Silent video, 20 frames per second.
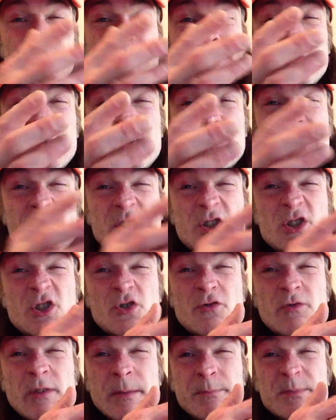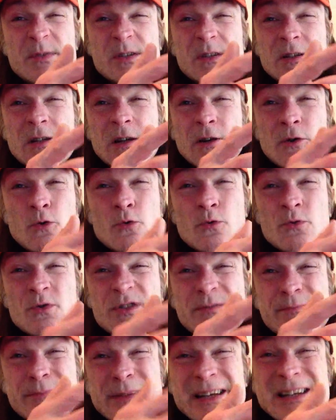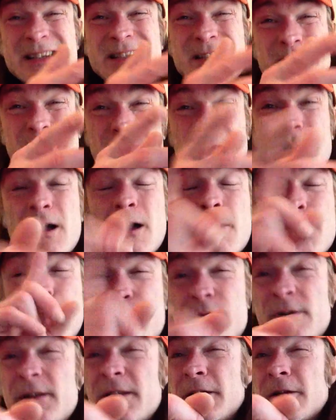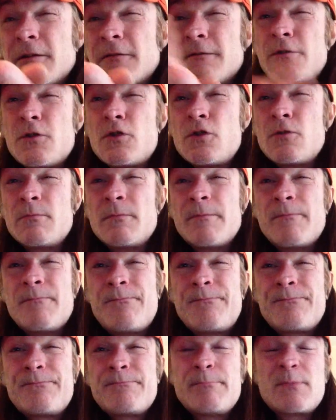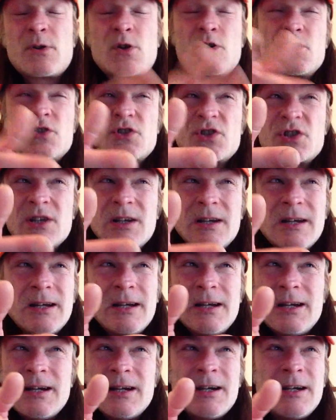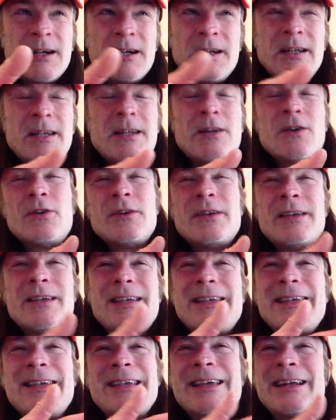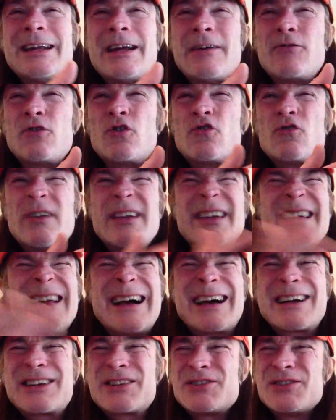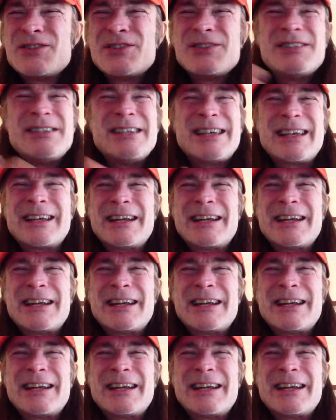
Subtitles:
It's a script that always makes a brilliant film. Because, you know, you can have great actors, you can